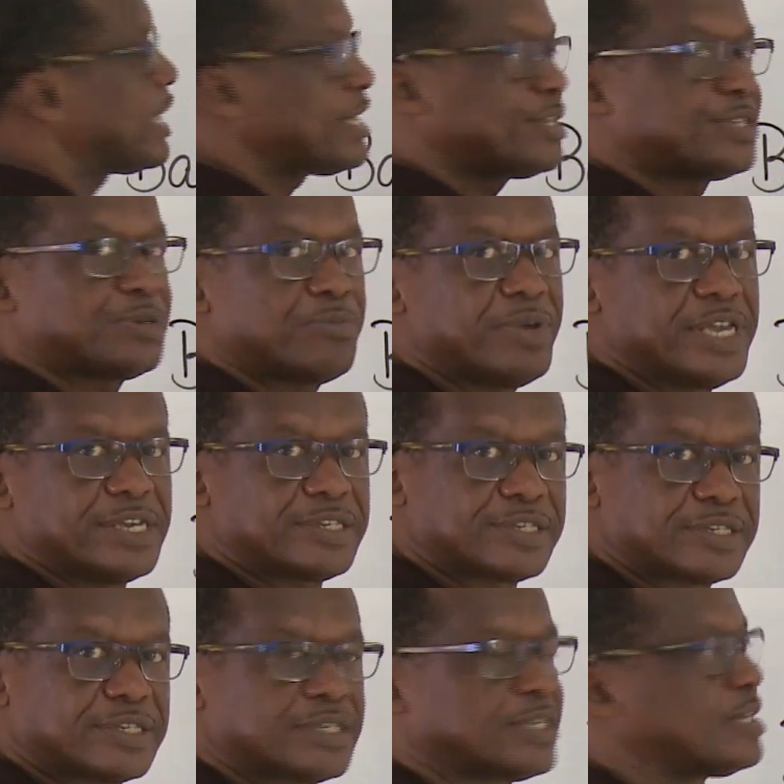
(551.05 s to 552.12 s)
z is the
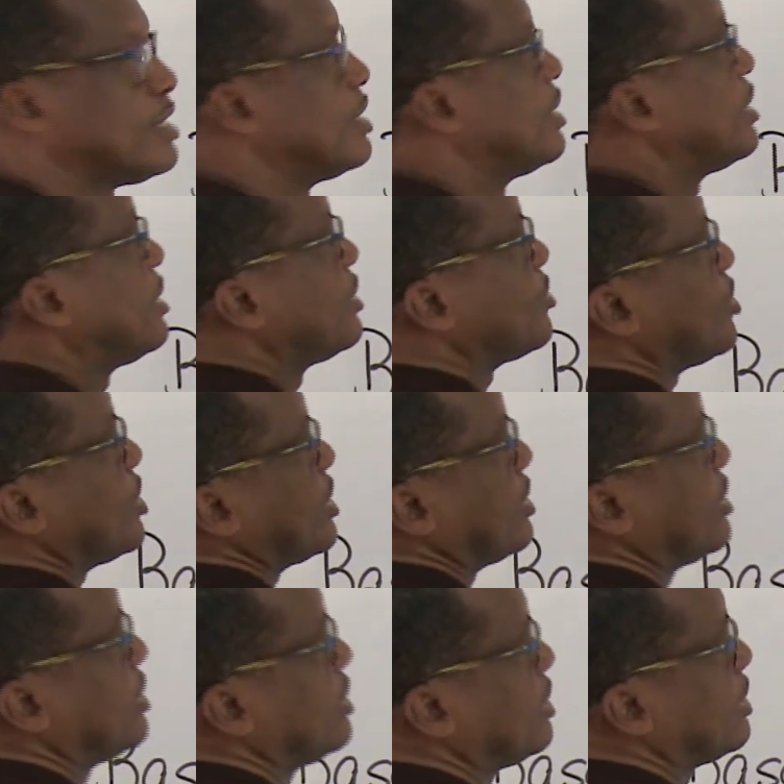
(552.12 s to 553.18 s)
base, it's
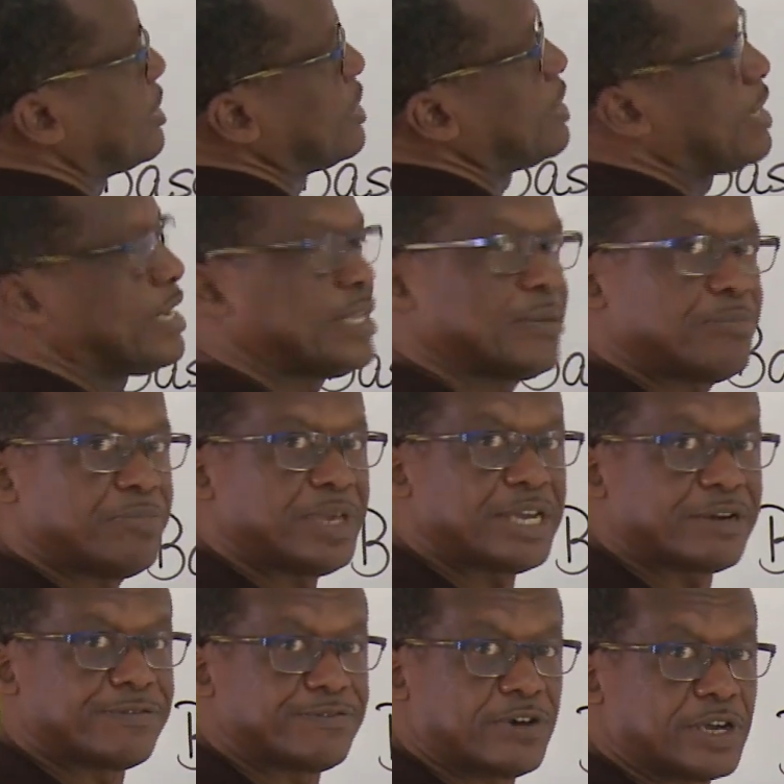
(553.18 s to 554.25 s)
written in a
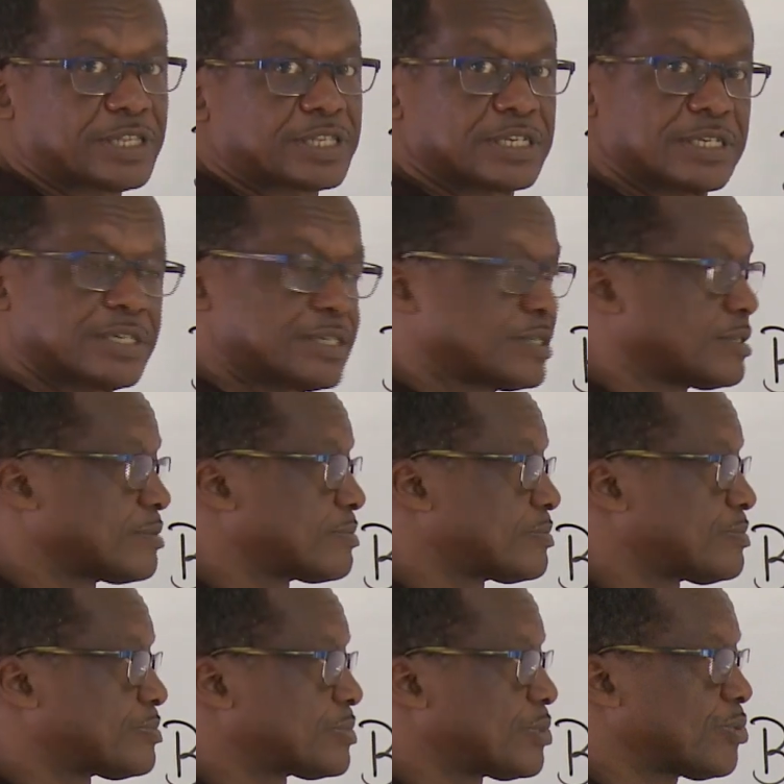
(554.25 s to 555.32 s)
bigger font.
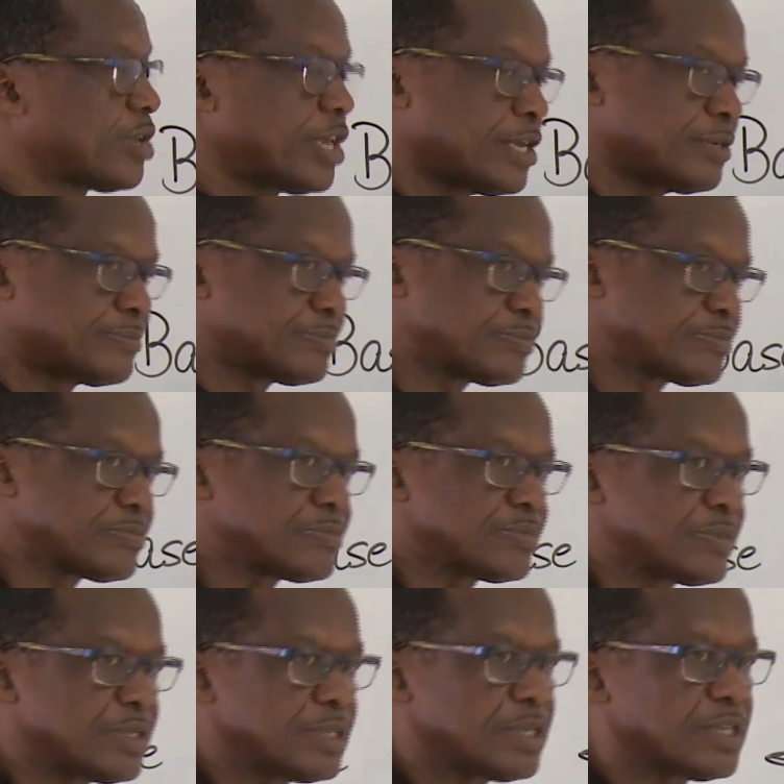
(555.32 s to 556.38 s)
Okay?
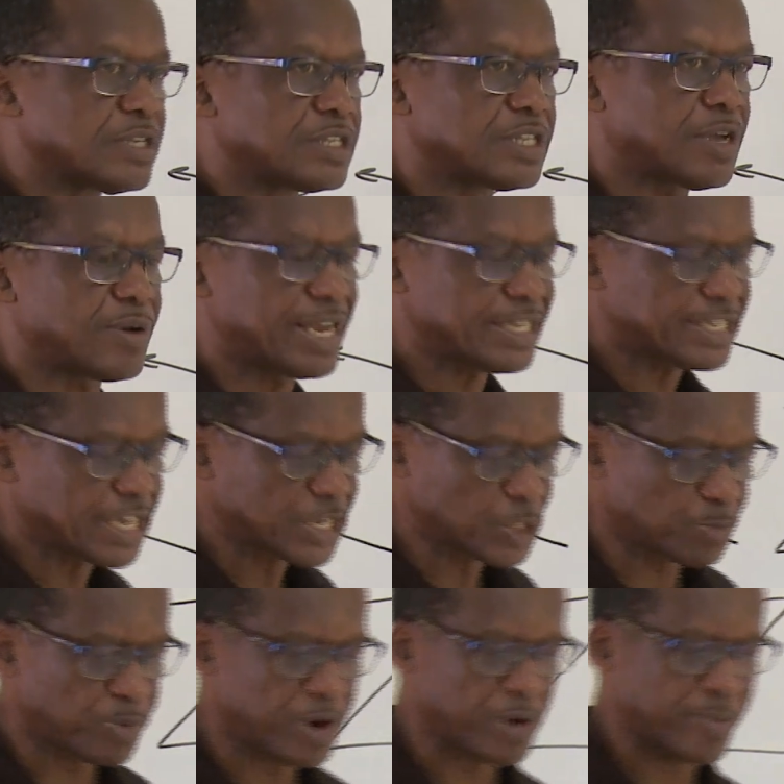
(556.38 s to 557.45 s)
Now let's
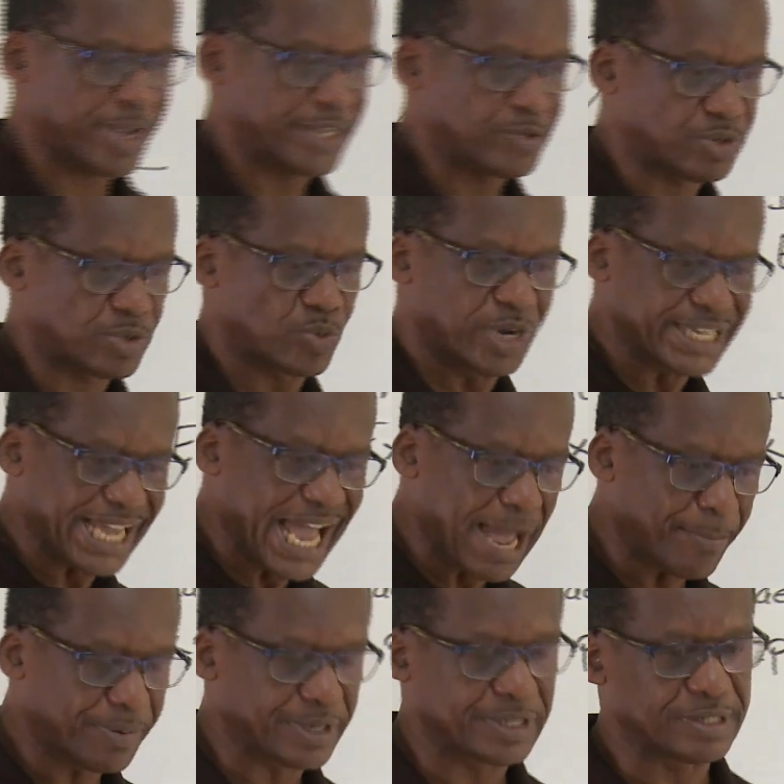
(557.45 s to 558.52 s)
experiment with what
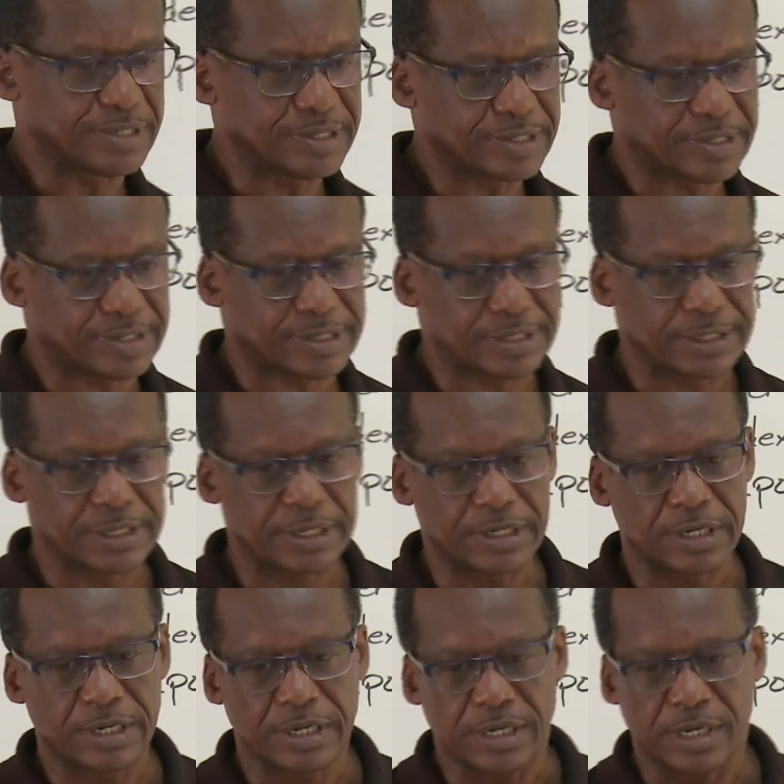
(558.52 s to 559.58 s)
happens
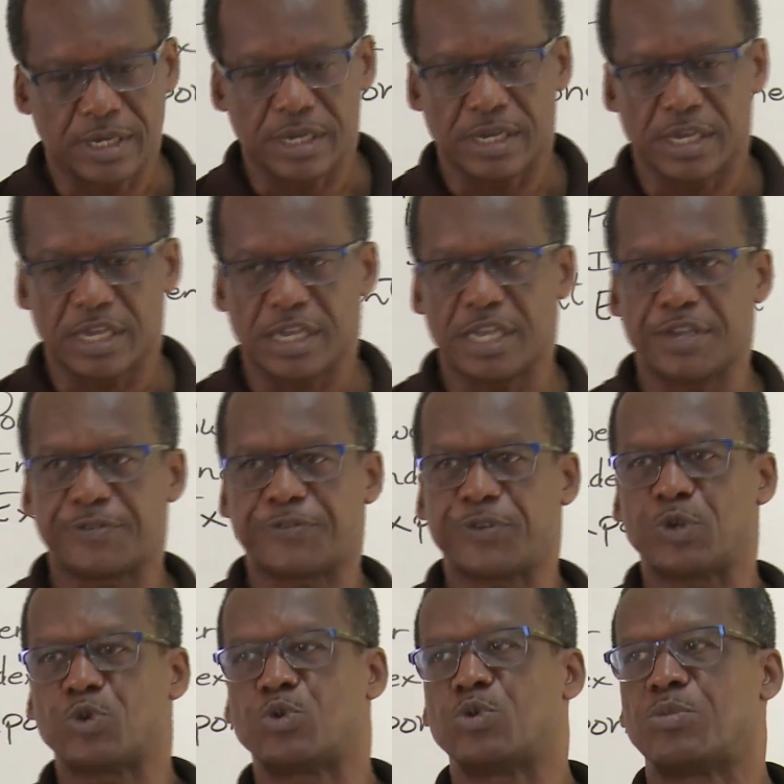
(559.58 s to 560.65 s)

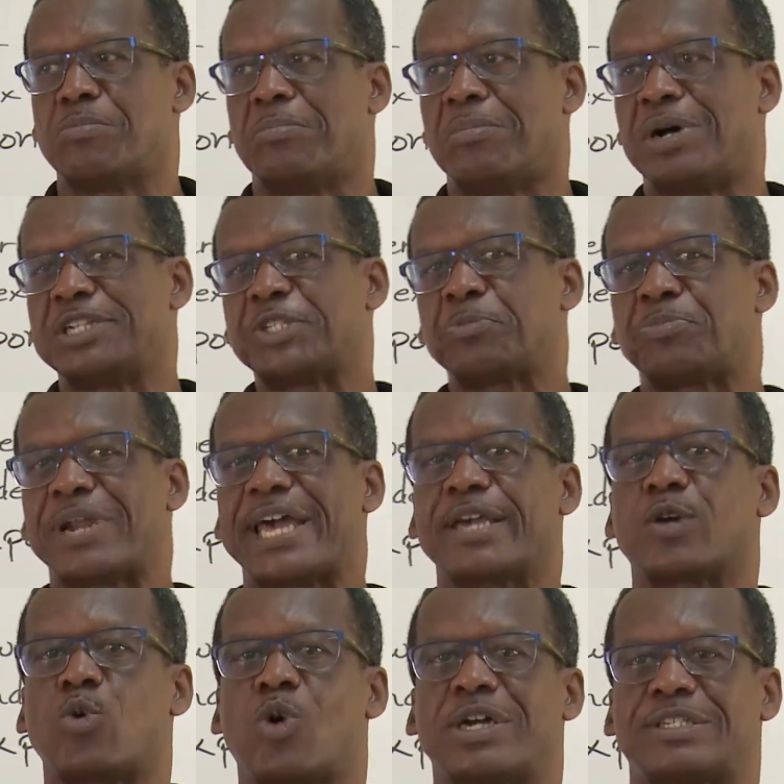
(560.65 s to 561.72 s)
if you
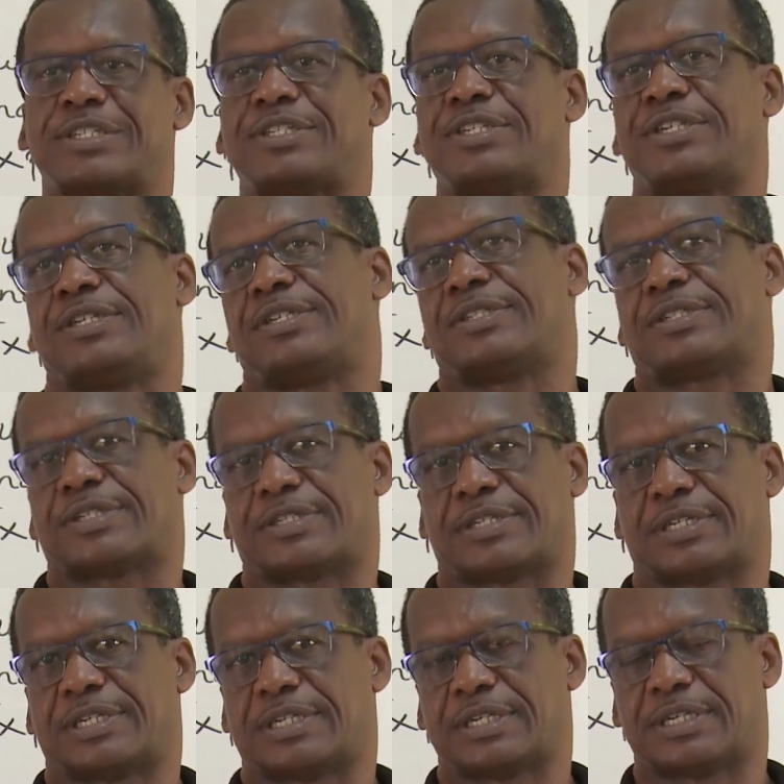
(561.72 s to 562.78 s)
multiply
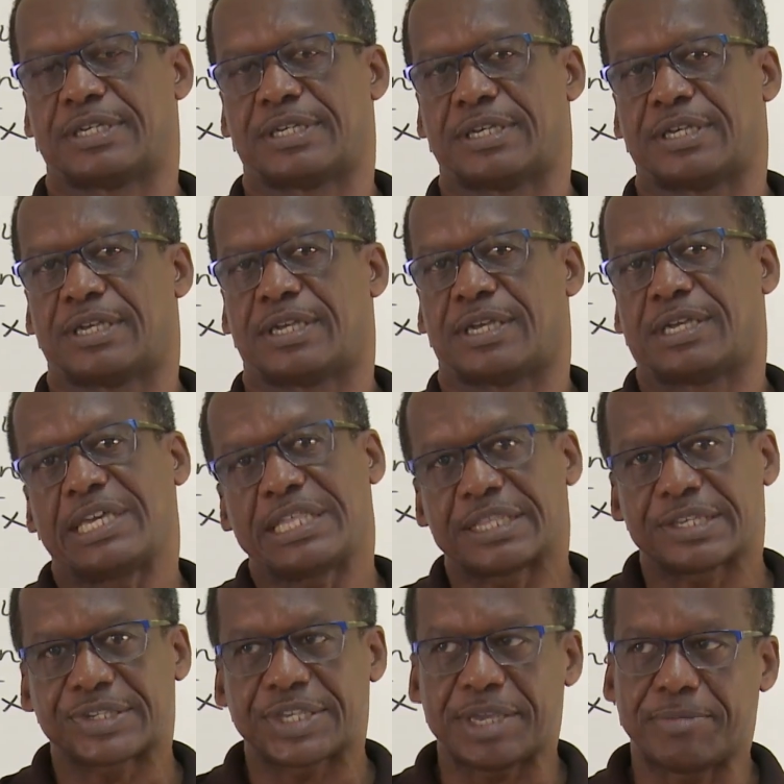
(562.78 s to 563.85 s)
quantities
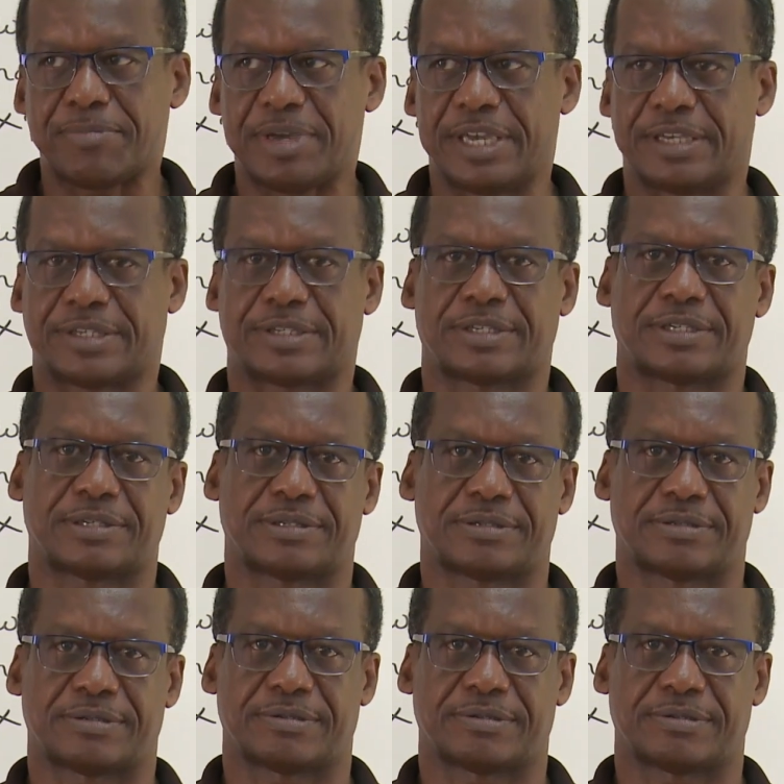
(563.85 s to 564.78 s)
in the same base.